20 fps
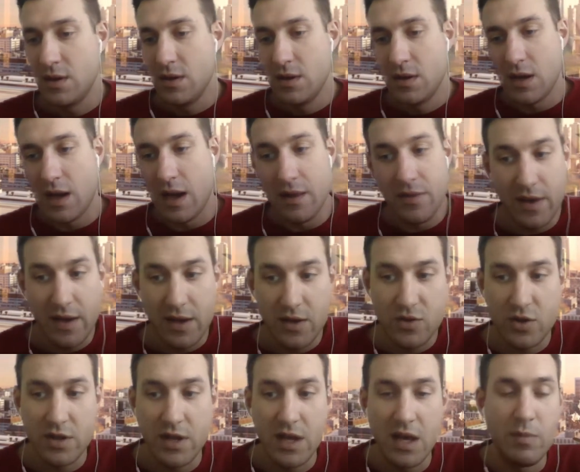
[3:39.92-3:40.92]
I think it
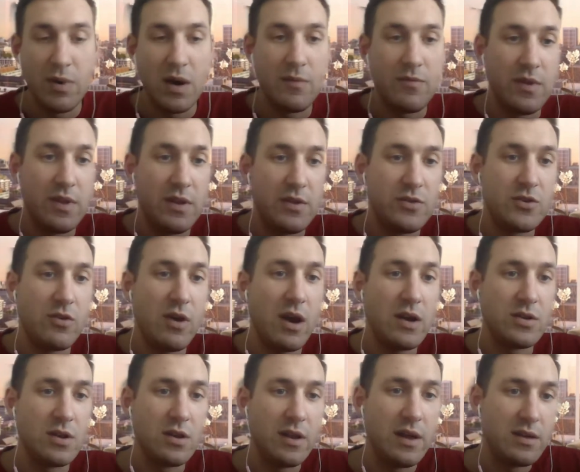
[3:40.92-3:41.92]
should keep up for this
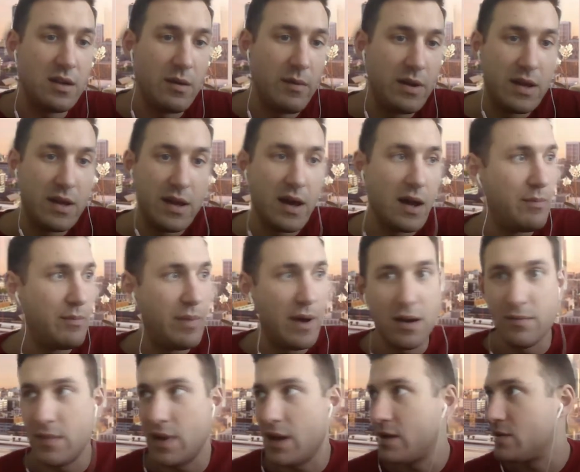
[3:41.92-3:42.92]
stretch at least. I mean, you got to bet
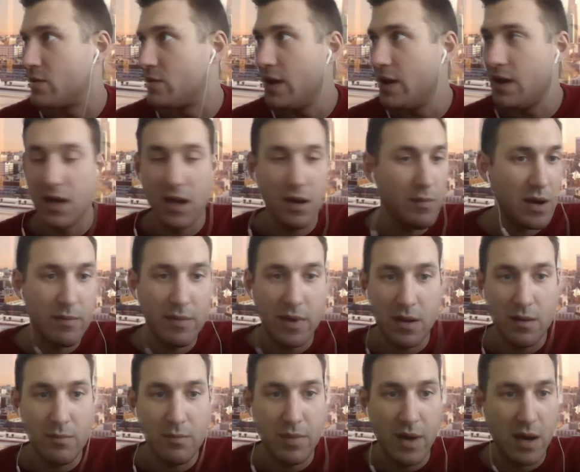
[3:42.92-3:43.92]
him next week. You got to
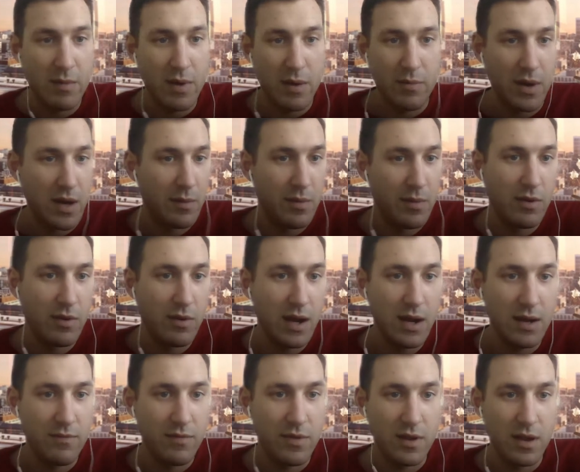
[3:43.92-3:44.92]
bet him at Pebble, right?
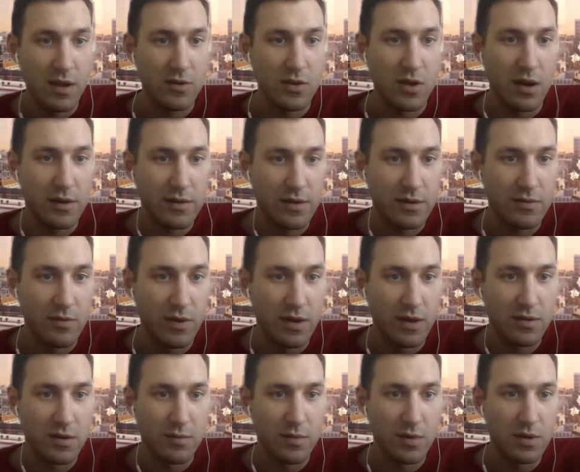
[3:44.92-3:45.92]
As long as it's
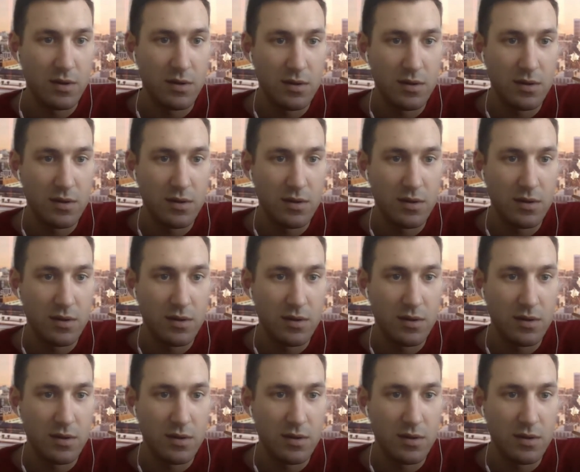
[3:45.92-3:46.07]
reasonable.